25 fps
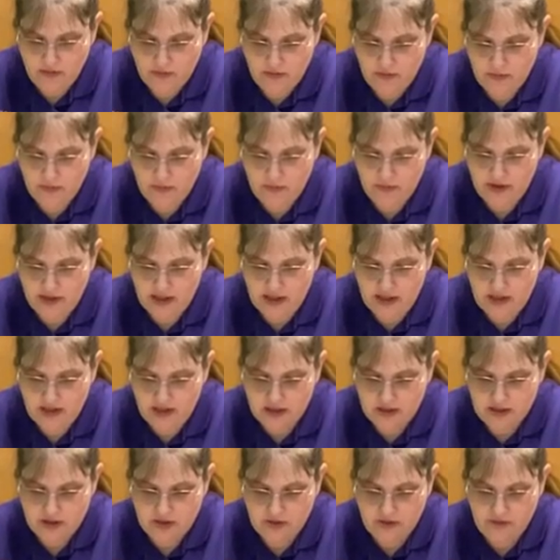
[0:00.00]
real pretty
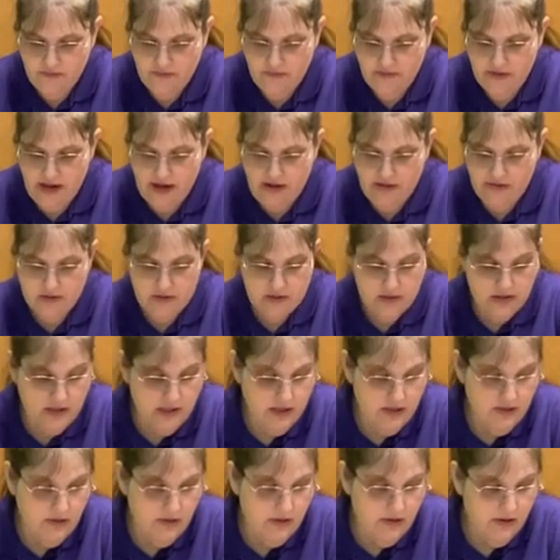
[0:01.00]
cluster of flowers in
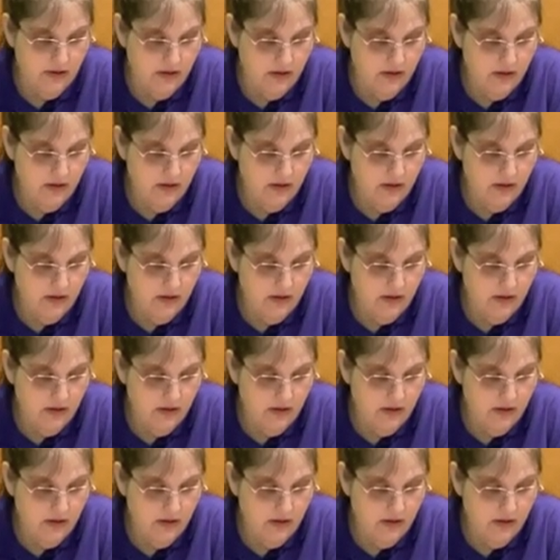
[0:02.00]
here.